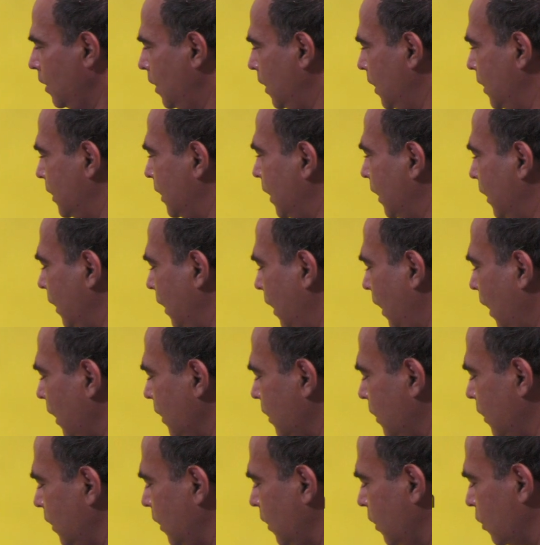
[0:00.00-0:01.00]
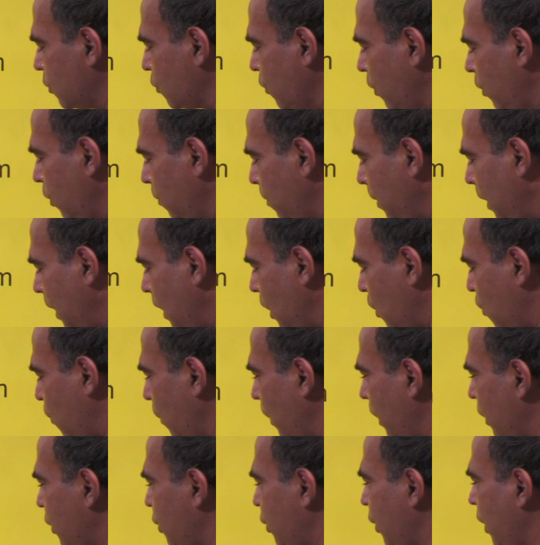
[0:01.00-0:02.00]
is that the last digit is going to be
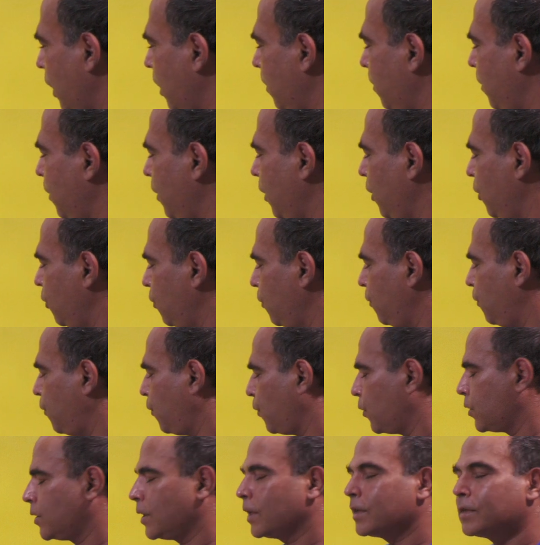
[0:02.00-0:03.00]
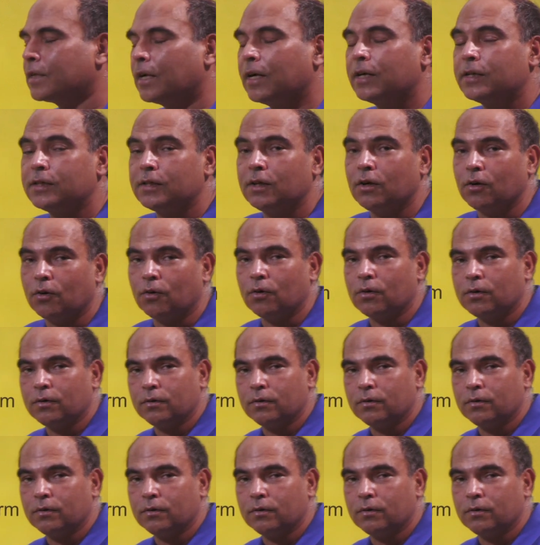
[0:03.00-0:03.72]
equally shared between 2, 4, 6, 8, 0.